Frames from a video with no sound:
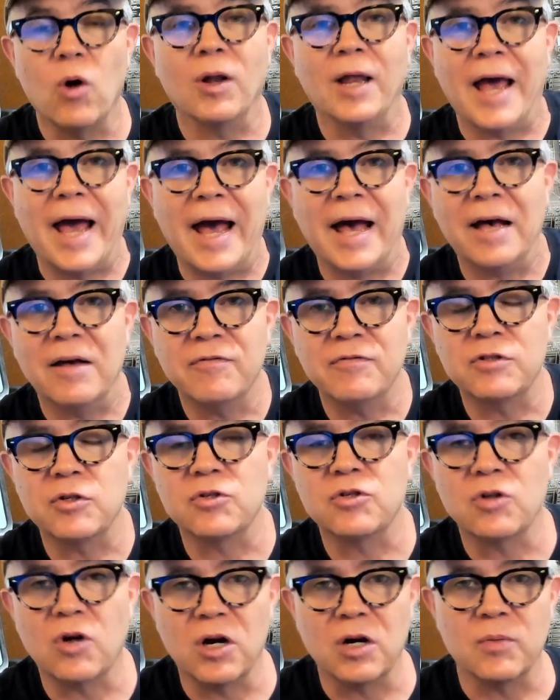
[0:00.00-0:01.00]
half, so
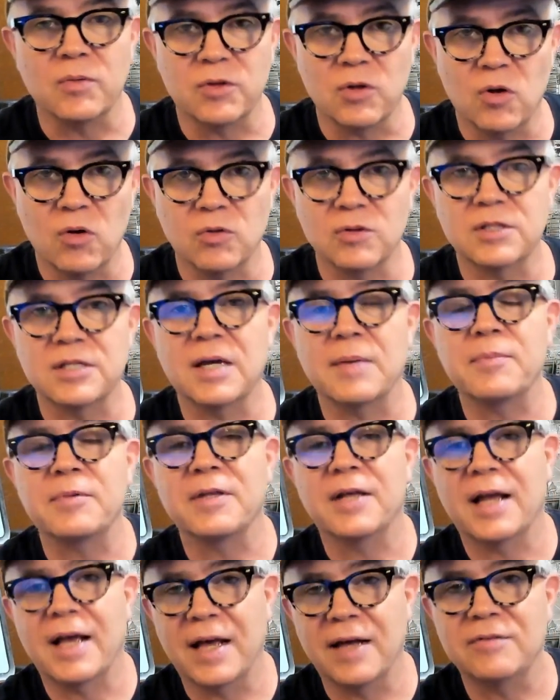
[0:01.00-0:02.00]
starting with a whole step
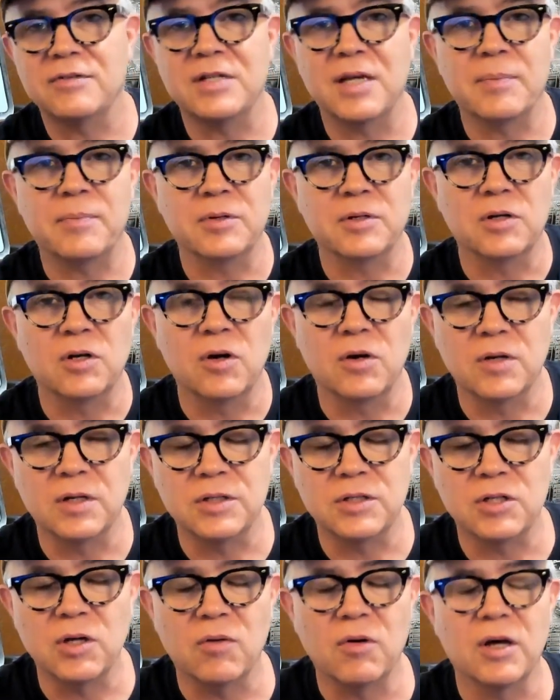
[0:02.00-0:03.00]
and then a half step
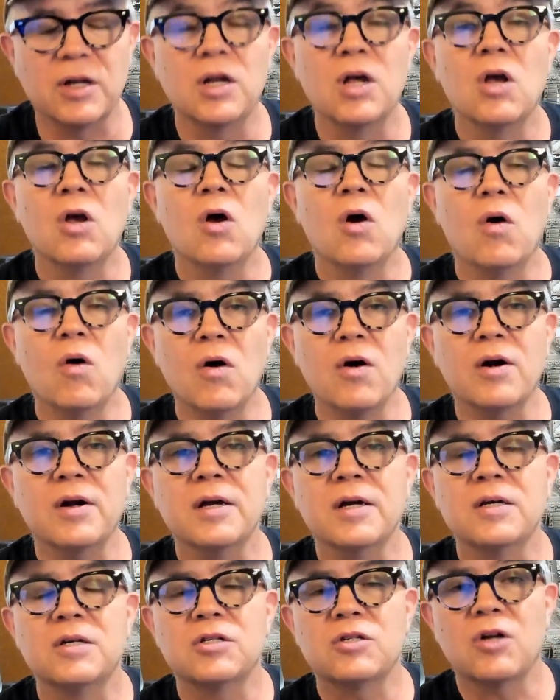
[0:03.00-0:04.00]
and so on,
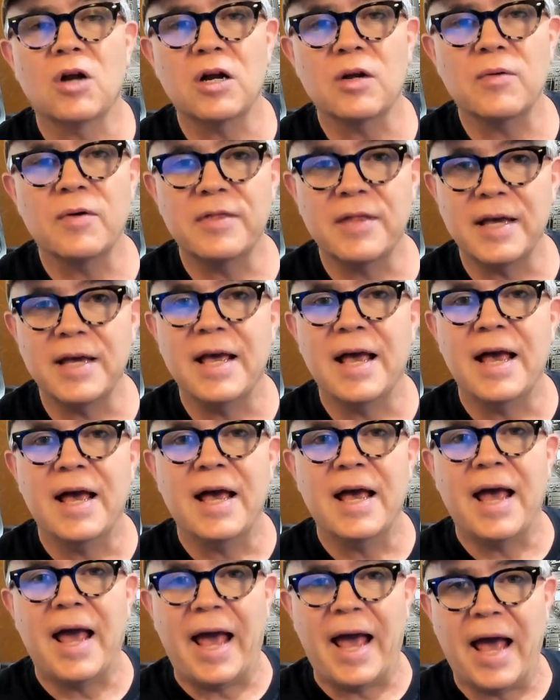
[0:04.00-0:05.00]
or starting with a
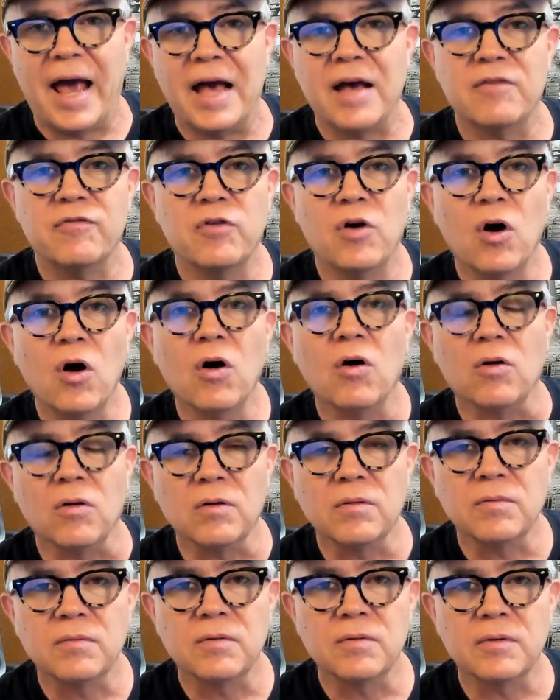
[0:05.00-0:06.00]
half
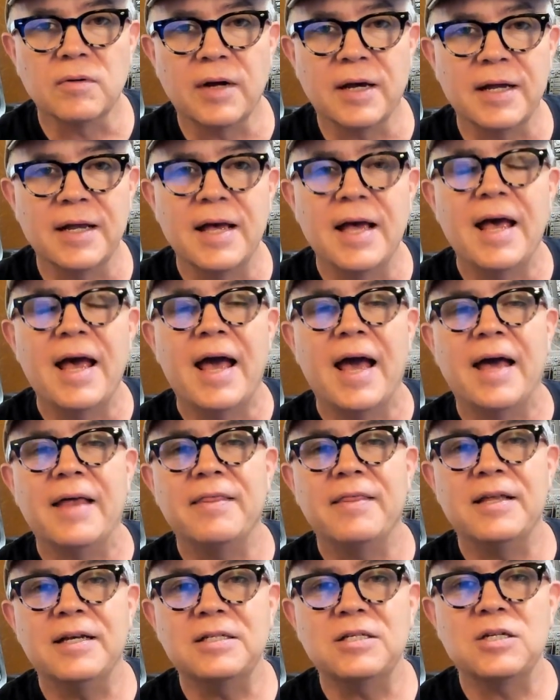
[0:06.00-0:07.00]
whole, okay?
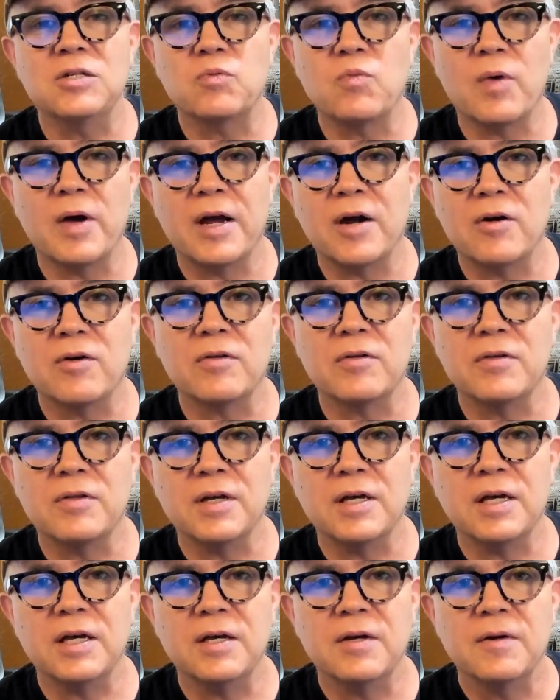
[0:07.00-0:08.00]
And this is where
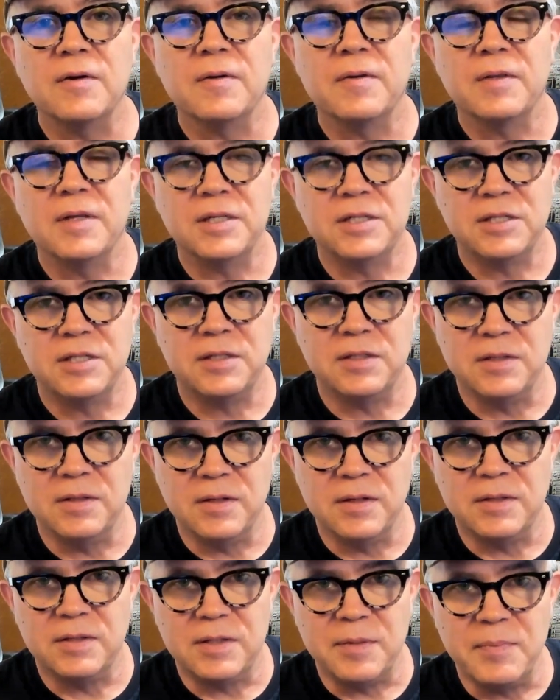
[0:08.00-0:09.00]
this
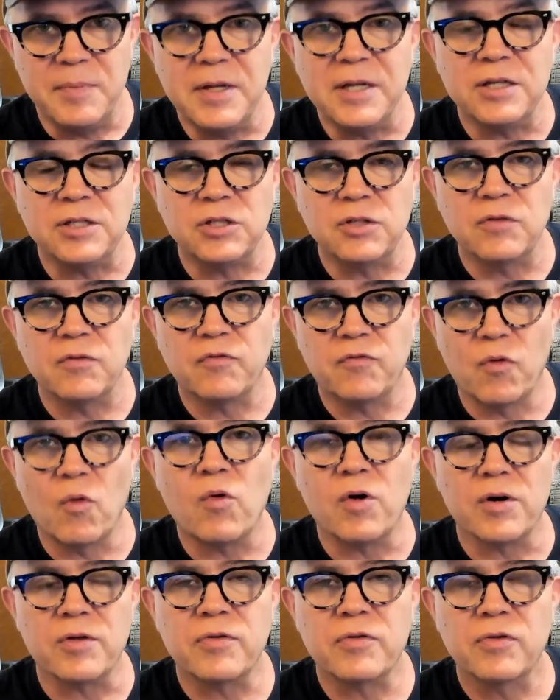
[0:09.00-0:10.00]
diminished
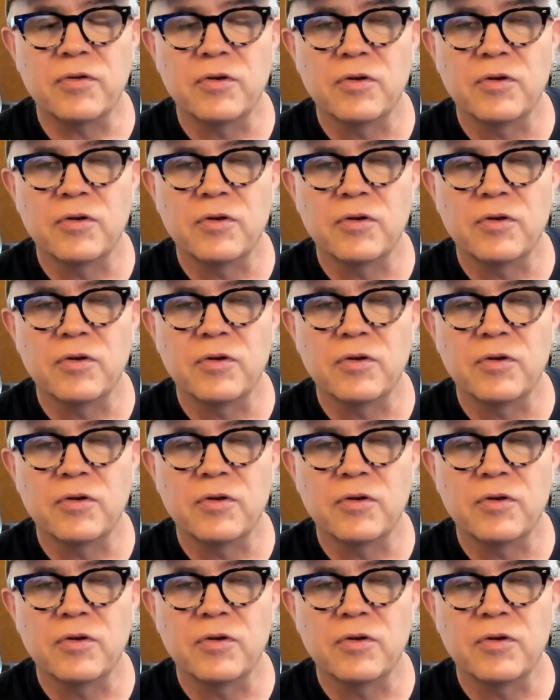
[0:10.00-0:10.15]
fourth